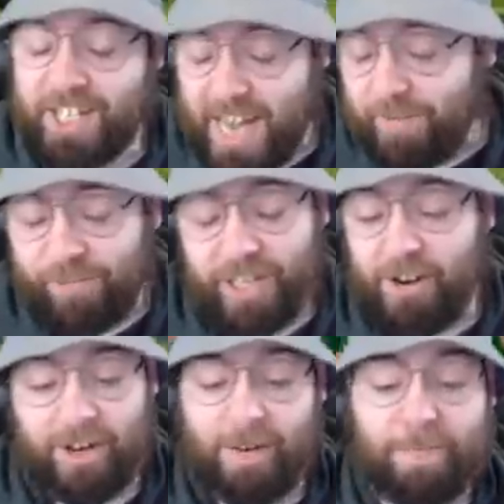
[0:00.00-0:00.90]
definitely
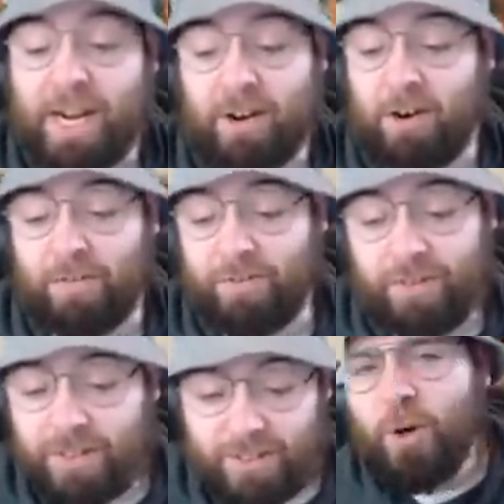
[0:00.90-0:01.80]
not gonna pay off.
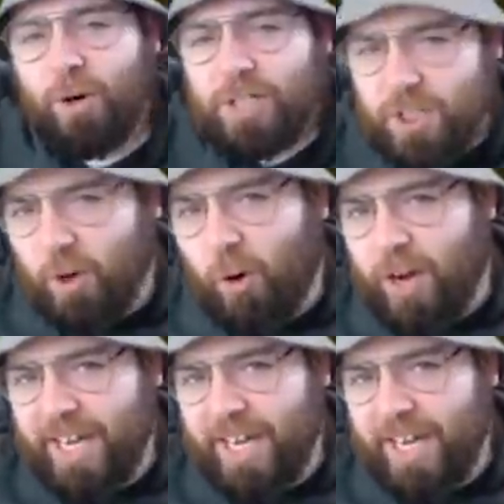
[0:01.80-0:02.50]
Your score